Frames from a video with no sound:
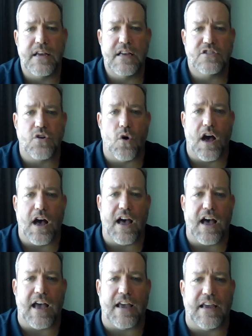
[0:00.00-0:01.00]
So
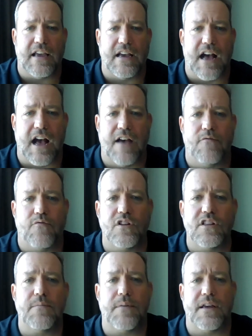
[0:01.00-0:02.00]
I've
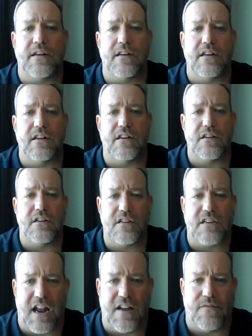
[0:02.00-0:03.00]
really been
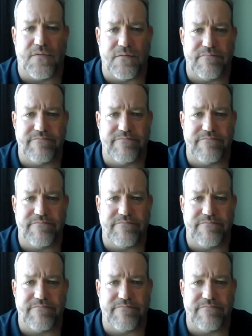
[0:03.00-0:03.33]
kind of